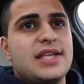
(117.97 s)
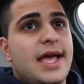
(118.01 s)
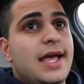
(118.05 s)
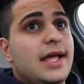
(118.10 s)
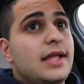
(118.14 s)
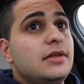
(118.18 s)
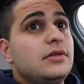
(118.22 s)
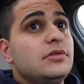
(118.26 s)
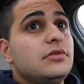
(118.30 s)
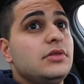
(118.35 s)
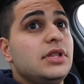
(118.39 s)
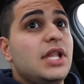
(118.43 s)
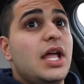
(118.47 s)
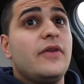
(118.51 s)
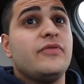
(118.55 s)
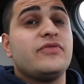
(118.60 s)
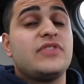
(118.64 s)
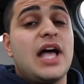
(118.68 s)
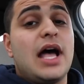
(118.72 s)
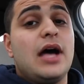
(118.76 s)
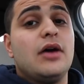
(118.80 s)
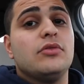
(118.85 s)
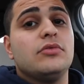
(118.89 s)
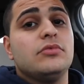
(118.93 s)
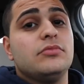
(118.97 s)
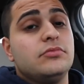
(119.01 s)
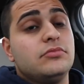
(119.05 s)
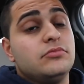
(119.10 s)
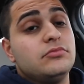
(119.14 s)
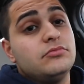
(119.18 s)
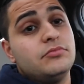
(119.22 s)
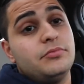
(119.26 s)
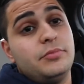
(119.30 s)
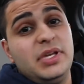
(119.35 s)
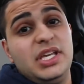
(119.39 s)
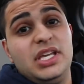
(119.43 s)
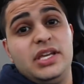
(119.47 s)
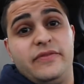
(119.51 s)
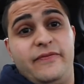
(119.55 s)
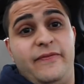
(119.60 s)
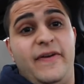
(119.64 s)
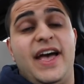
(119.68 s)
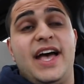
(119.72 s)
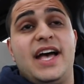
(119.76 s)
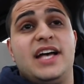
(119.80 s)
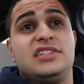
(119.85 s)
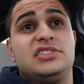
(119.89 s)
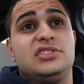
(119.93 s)
and left out being
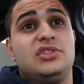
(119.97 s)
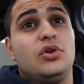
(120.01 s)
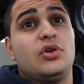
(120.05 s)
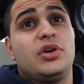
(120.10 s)
fast.